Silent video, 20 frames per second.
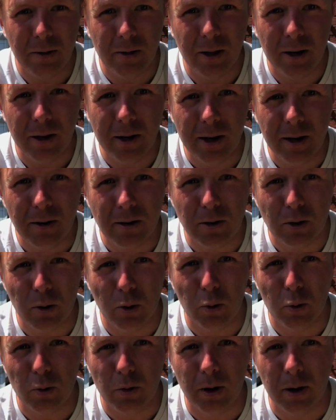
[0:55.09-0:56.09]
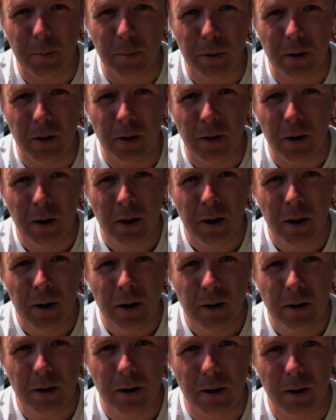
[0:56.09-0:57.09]
The nearest whole number
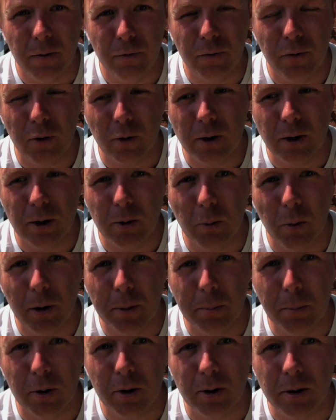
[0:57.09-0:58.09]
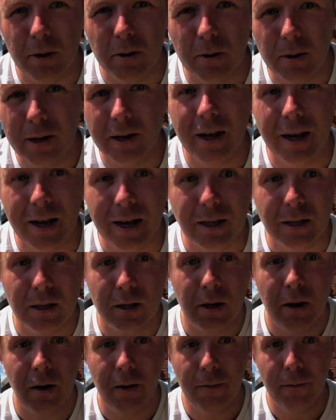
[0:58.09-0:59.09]
to 41.3 is
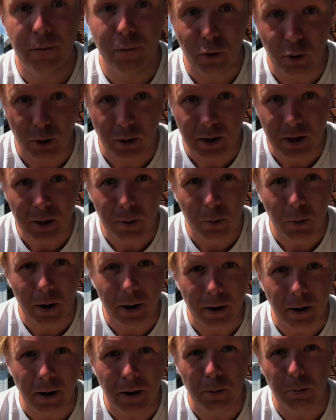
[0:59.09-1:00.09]
41.